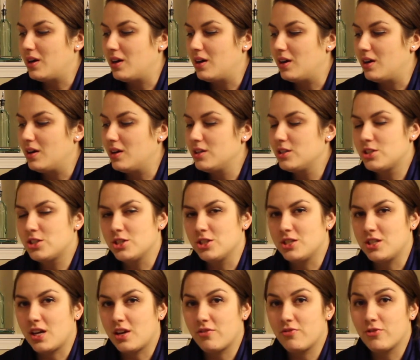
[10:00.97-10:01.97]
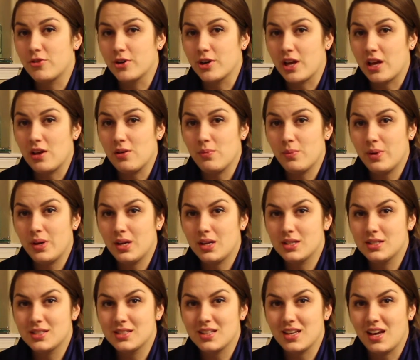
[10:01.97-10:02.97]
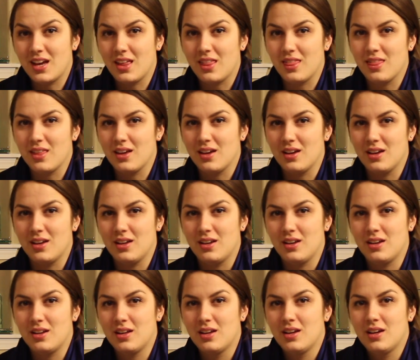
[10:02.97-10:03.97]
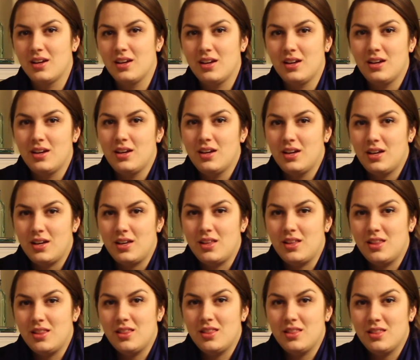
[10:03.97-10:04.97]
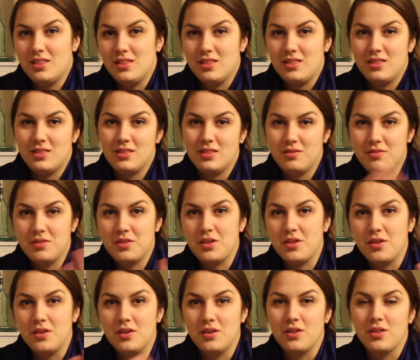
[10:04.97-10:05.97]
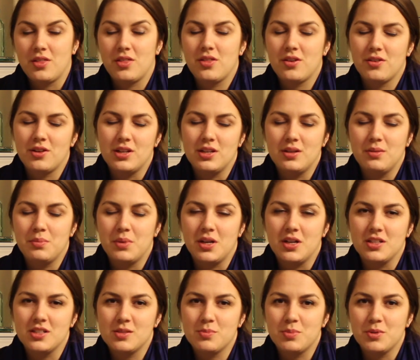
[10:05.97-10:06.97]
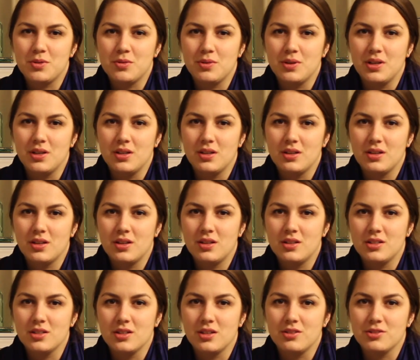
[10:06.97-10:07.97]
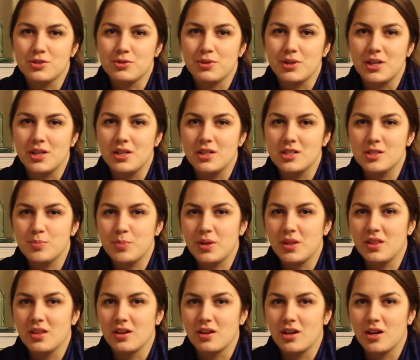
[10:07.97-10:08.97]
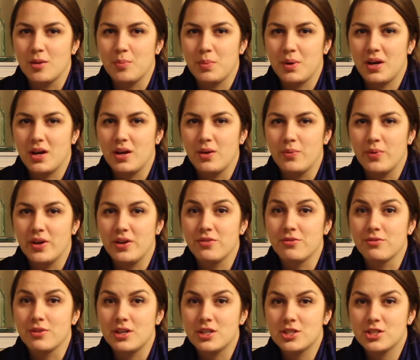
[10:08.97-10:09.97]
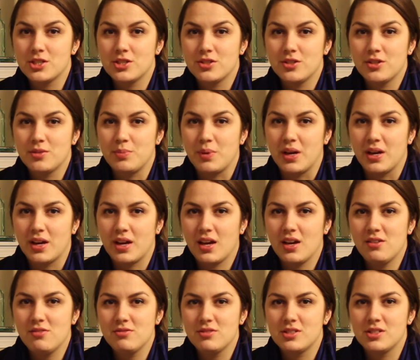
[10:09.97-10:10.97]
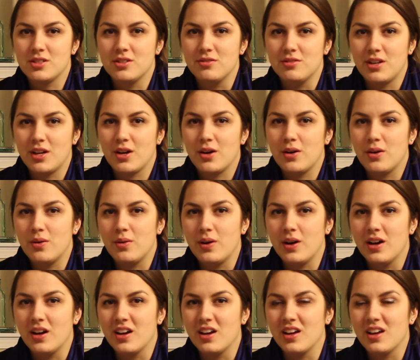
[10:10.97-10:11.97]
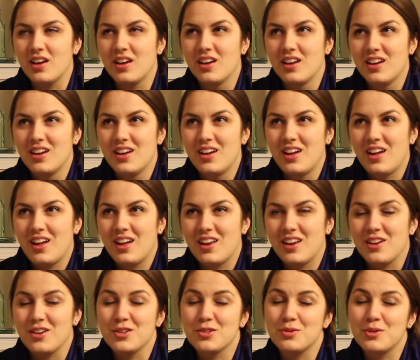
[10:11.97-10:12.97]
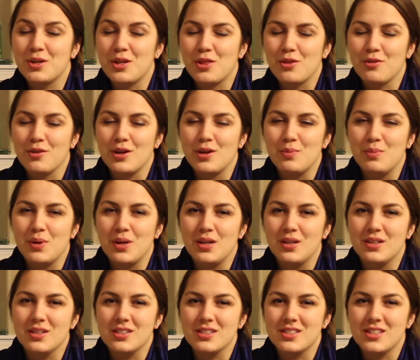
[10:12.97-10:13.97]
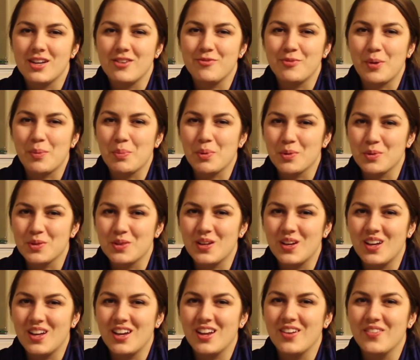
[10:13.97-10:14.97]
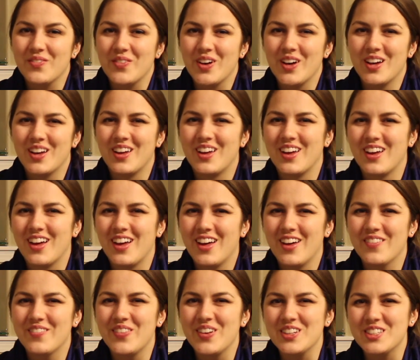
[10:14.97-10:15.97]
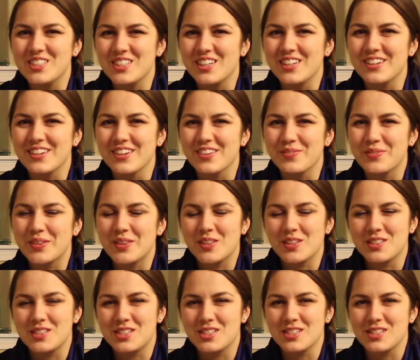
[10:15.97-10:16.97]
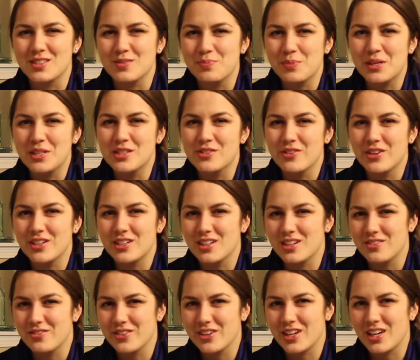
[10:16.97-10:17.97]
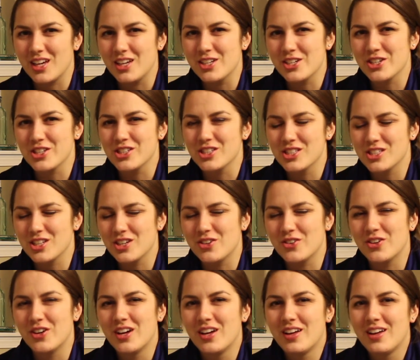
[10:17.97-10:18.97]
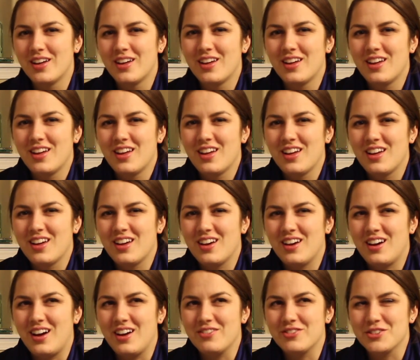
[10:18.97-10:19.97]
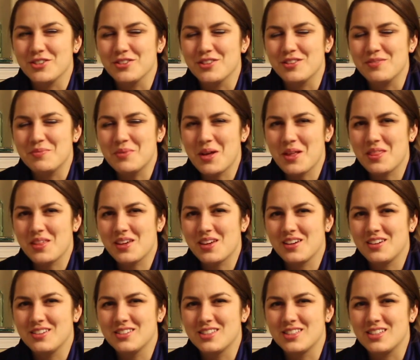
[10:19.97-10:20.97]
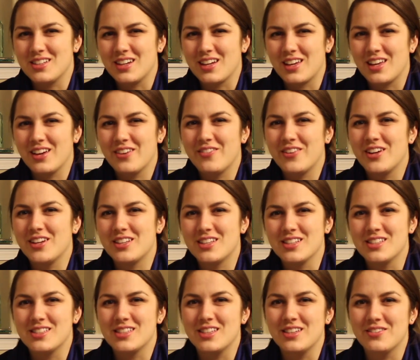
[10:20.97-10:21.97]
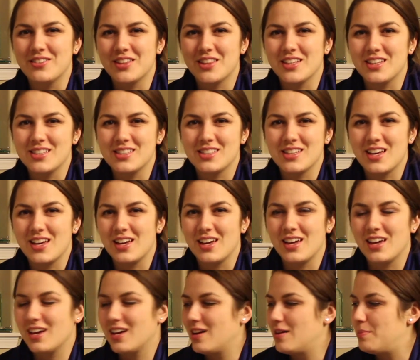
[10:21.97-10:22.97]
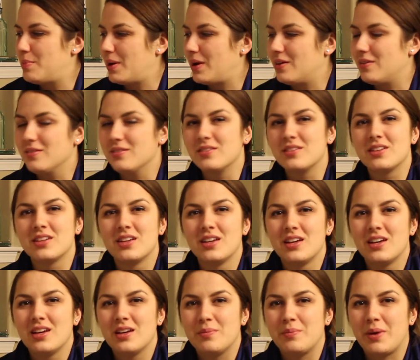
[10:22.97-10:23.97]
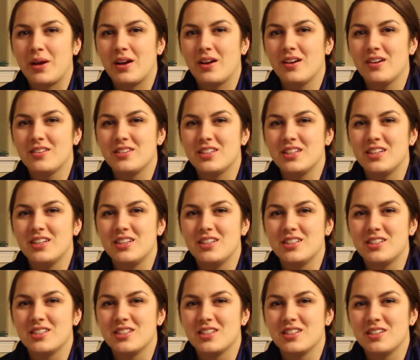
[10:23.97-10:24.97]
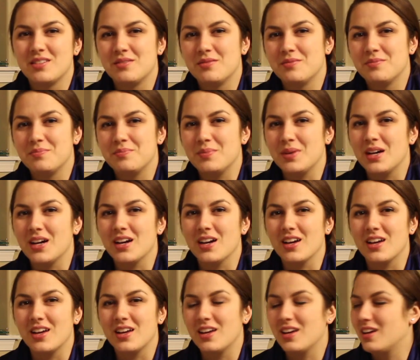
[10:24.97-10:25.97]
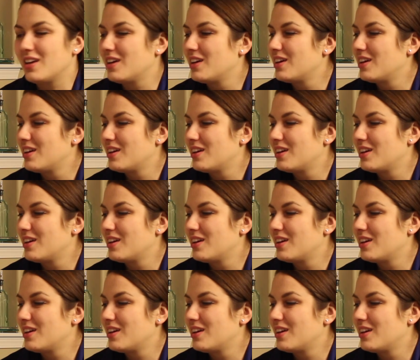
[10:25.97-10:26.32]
uh, it should take four to eight weeks and then in the 30 minutes between until I was ready to spit in the cup, I went and registered my account. So now I, now 23andMe does have my birth date and my, and my gender, but that's just the means of identification. So I've told them nothing else and I can't wait to see what they say about my heritage, my